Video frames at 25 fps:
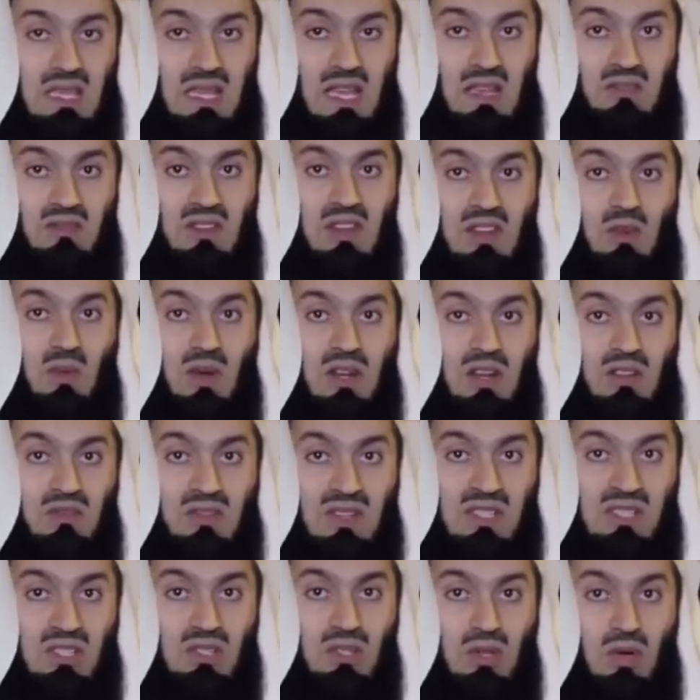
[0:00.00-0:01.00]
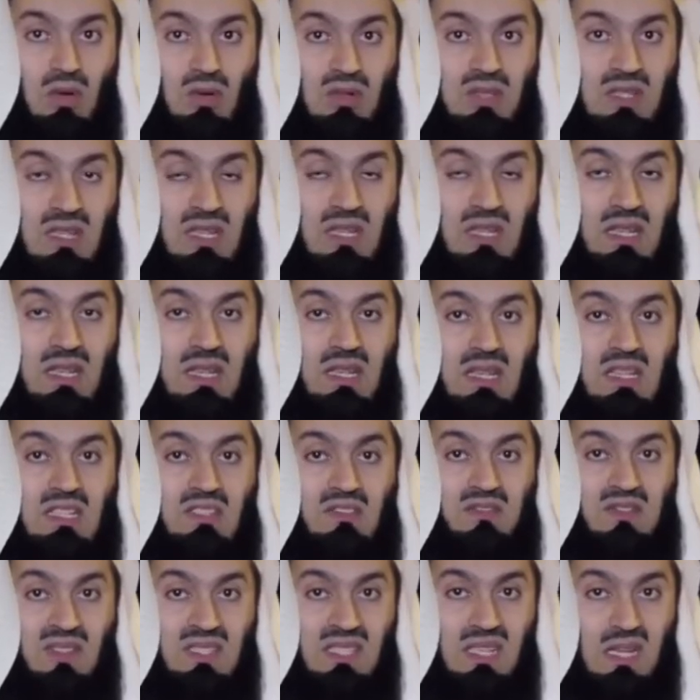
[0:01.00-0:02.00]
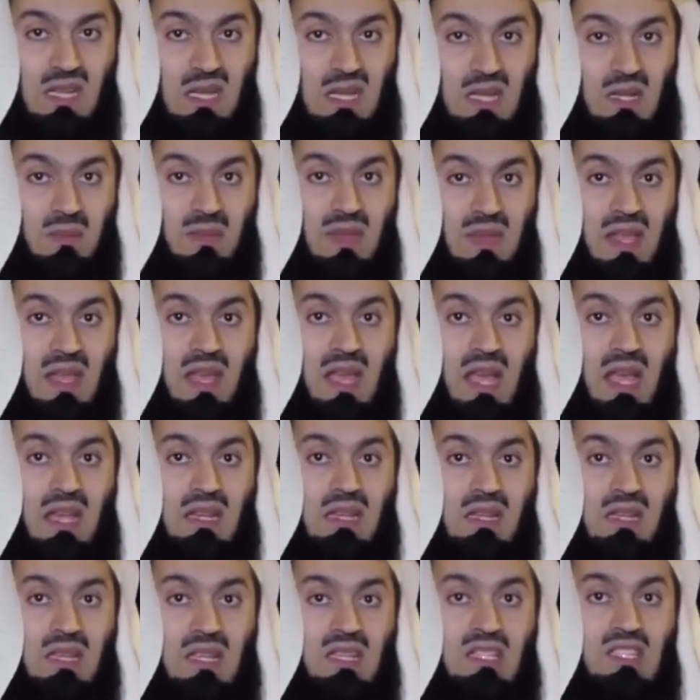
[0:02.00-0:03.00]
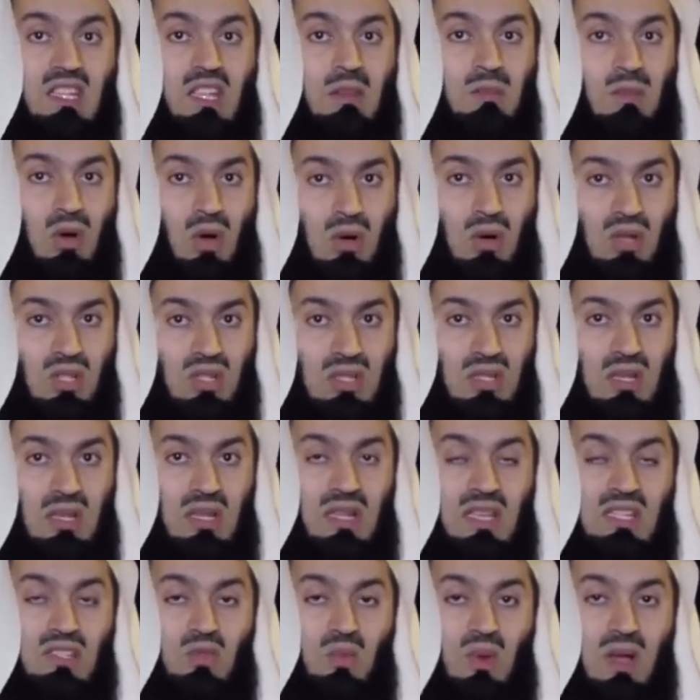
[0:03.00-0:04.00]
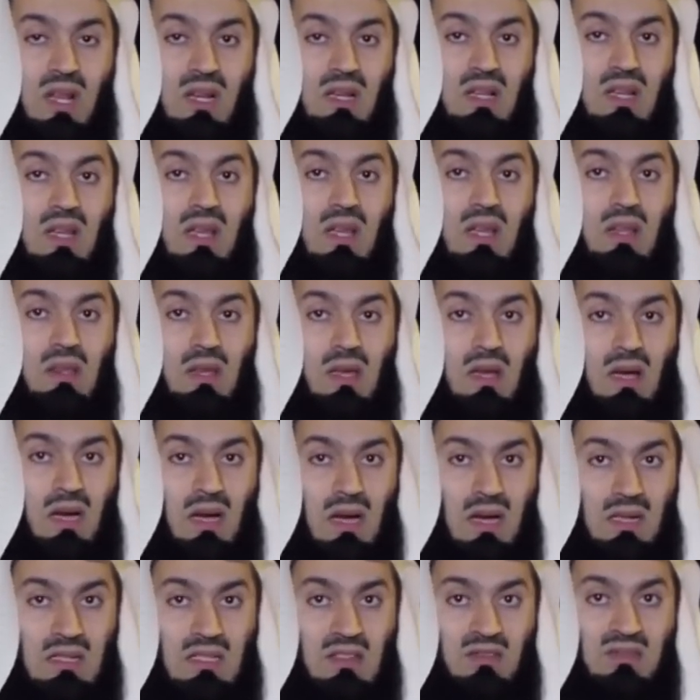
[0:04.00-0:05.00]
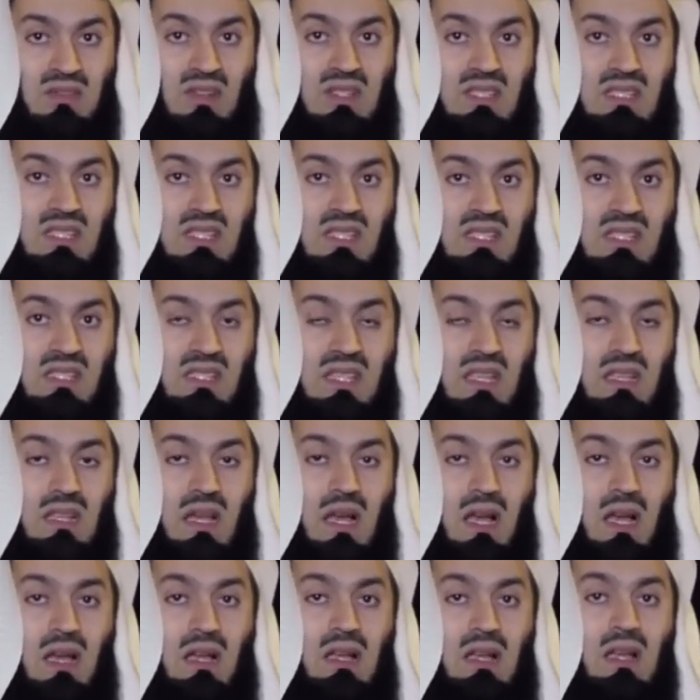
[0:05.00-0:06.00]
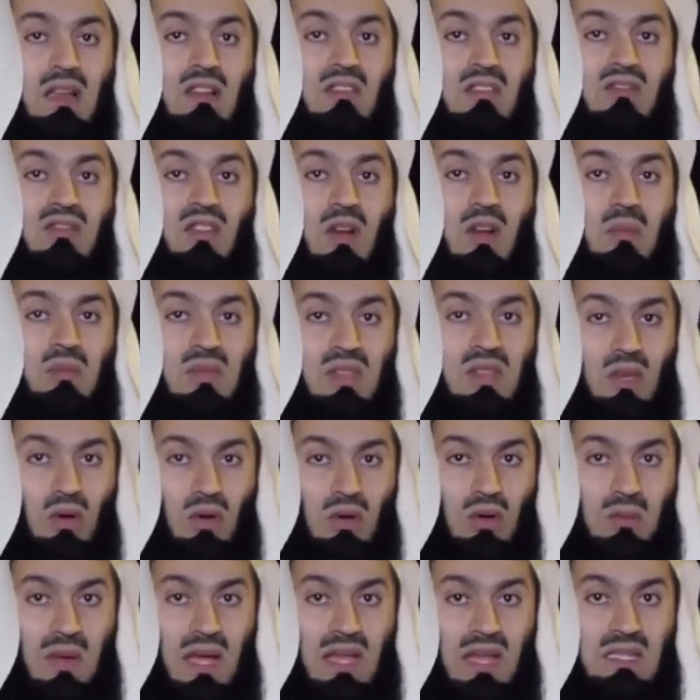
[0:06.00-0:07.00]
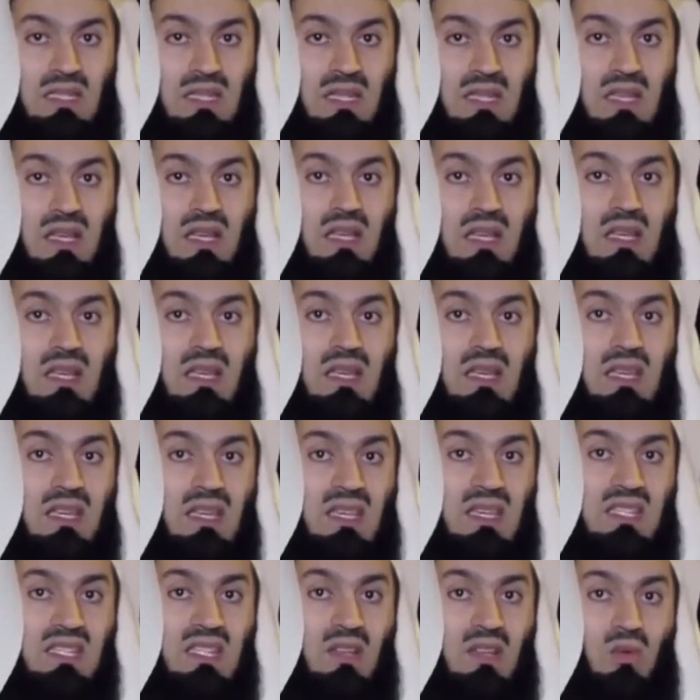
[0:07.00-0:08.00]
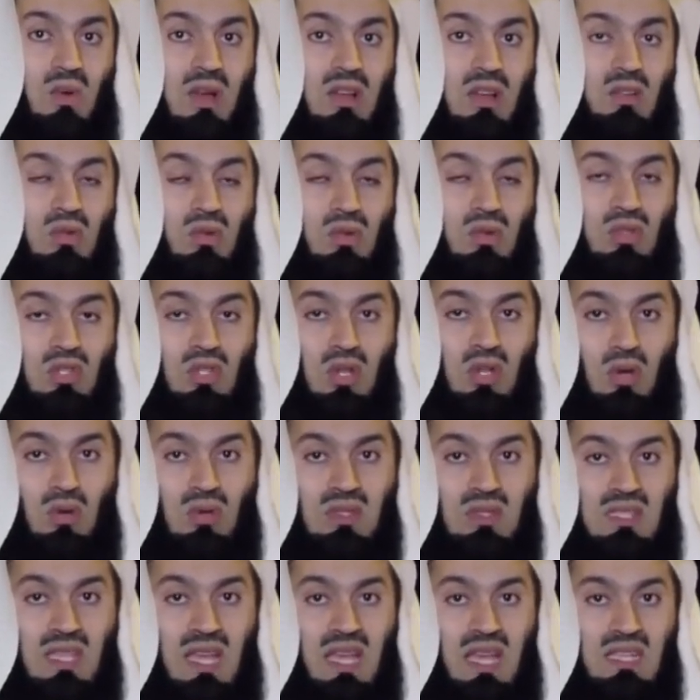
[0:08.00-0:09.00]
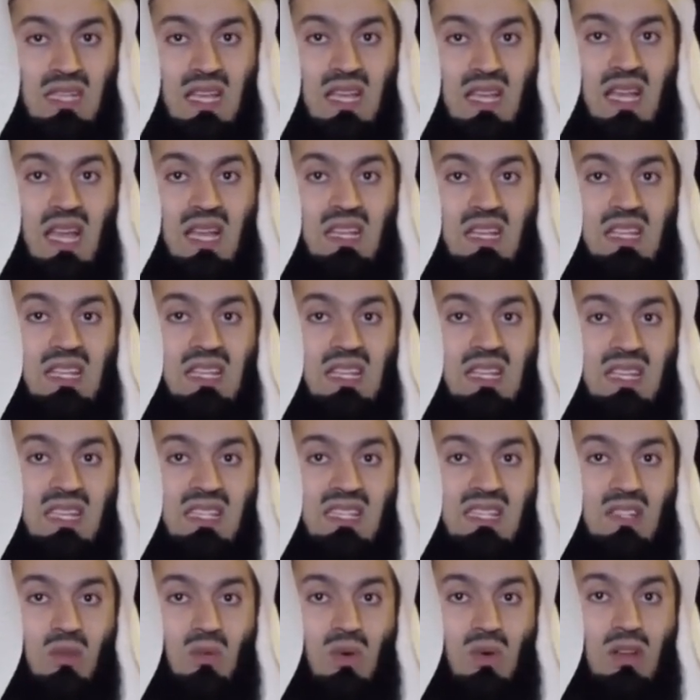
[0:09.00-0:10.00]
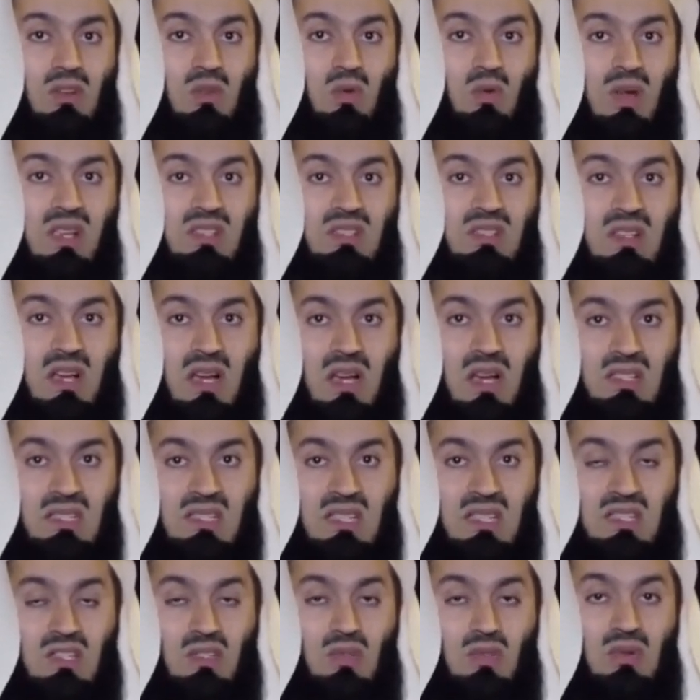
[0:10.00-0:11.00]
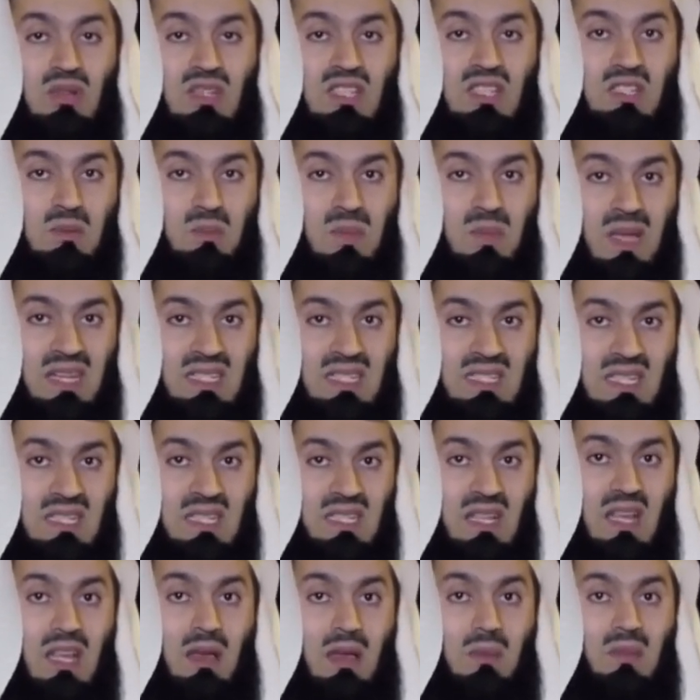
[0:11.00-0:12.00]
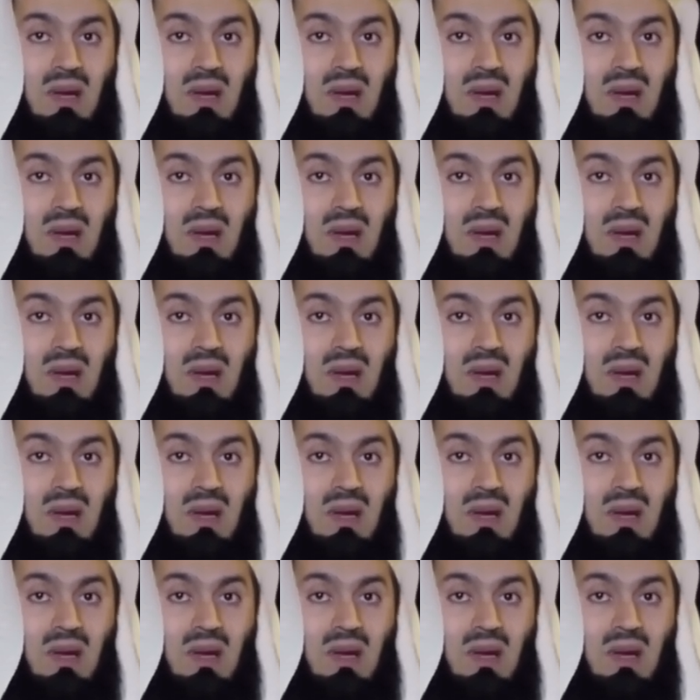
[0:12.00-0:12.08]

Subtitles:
think every one of us knows that at least physically and at least emotionally as well, there are differences that are from the Almighty. He is the one who chose that, and He is the one who has asked us to respect it,